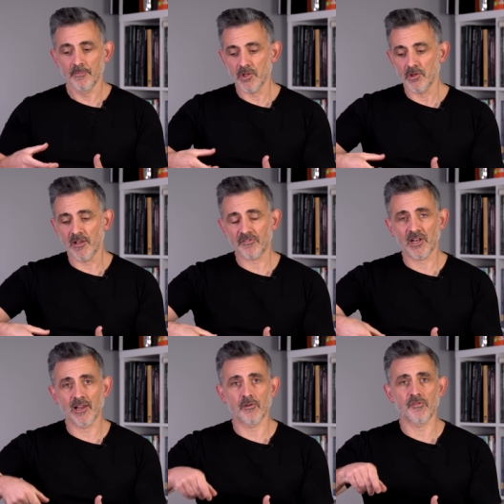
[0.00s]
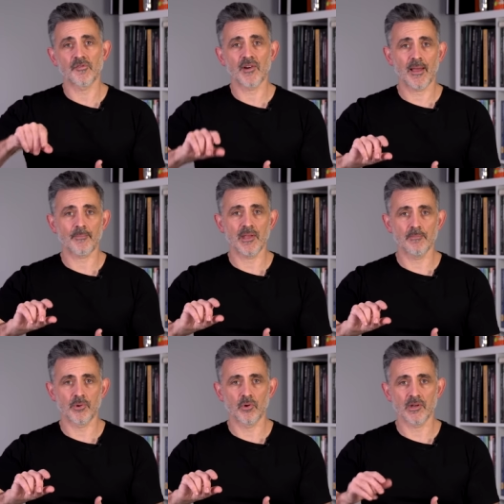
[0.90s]
you lift a little flap,
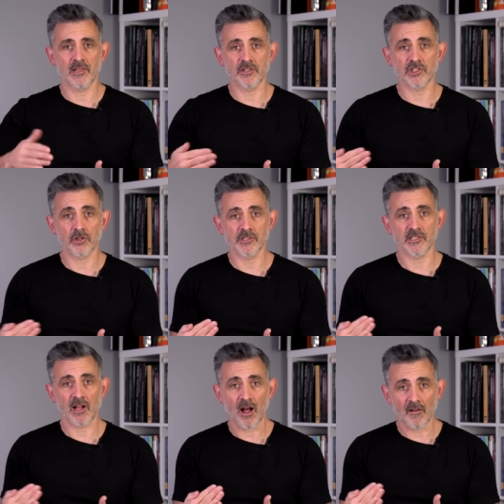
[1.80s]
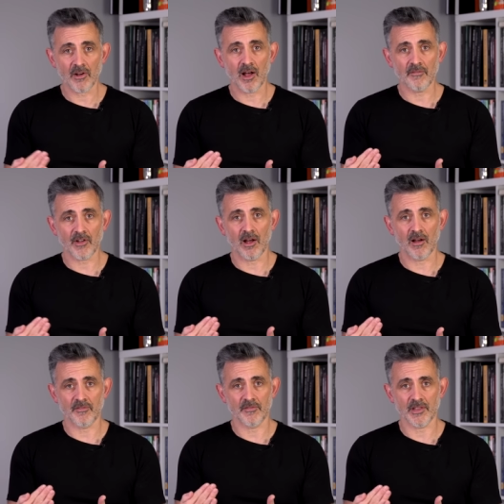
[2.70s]
importantly, that shows you the other
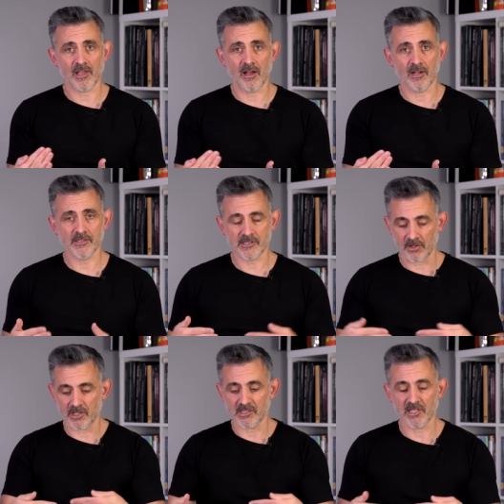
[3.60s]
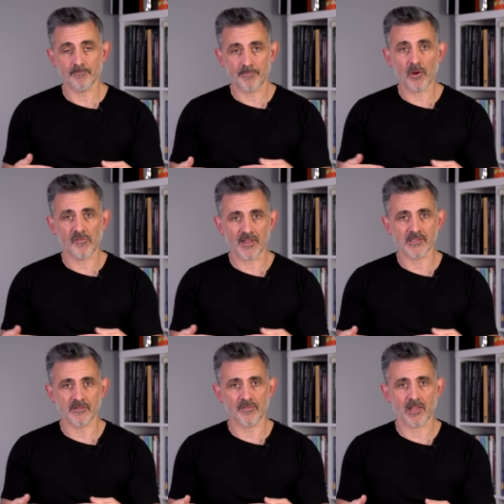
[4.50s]
half of the cards, so you can see both
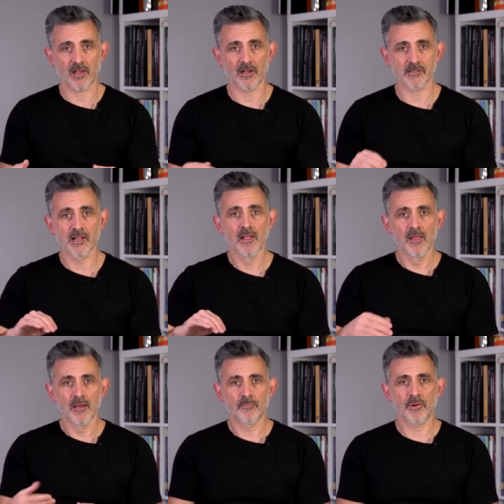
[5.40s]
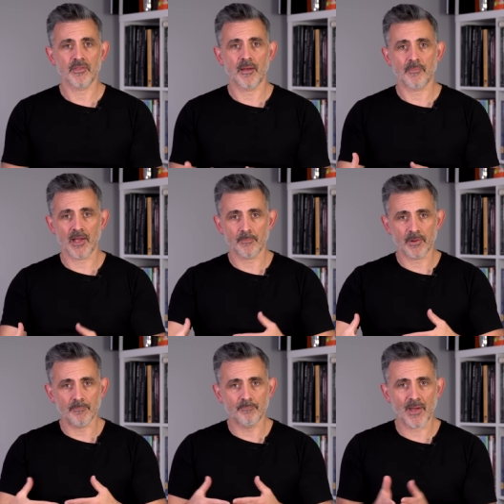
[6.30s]
ends of the cards, put that back, put
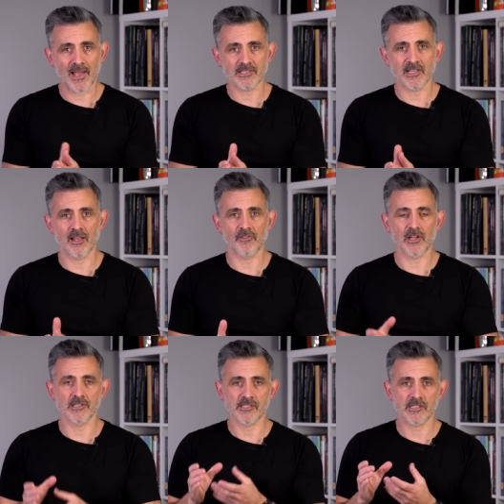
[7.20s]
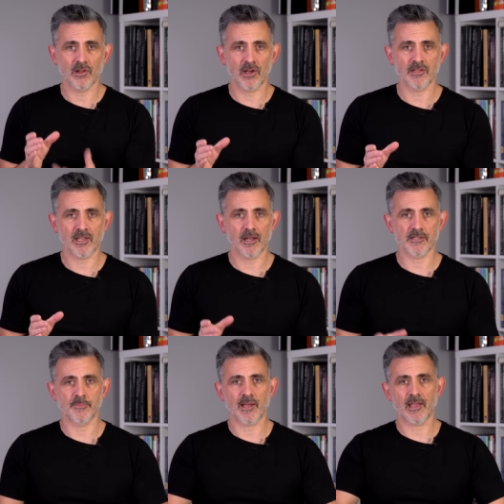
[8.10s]
it back together and slide the cards
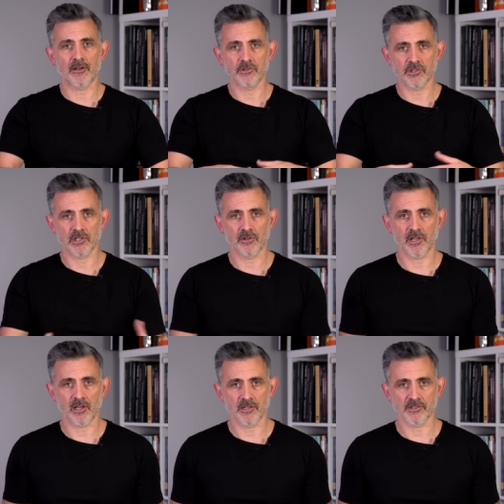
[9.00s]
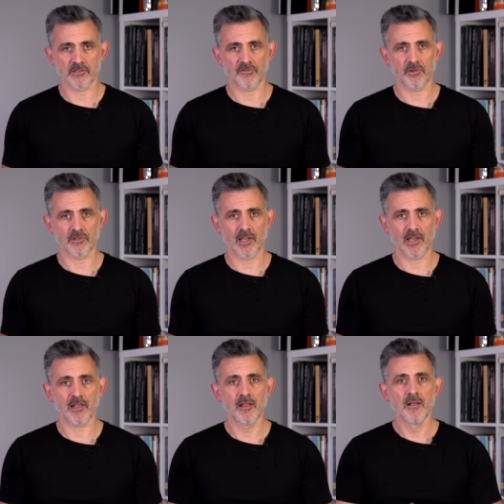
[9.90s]
back out and show the cards as a full
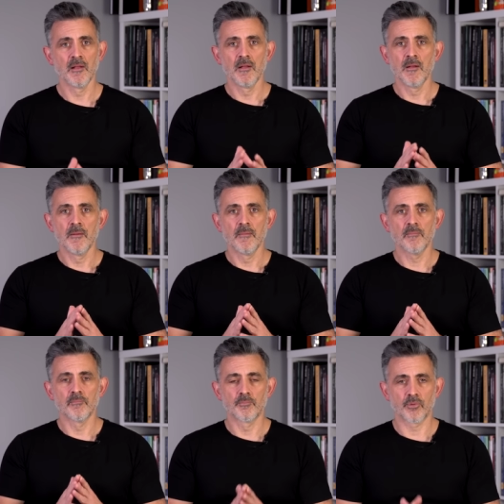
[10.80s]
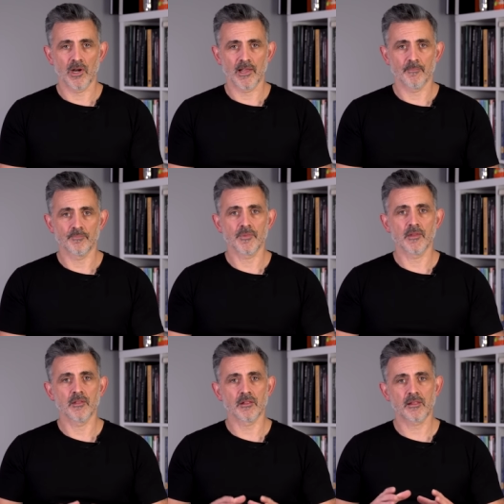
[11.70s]
deck. Brilliant.
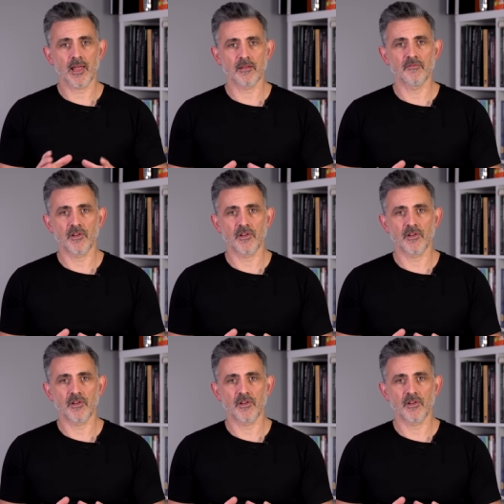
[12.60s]
The second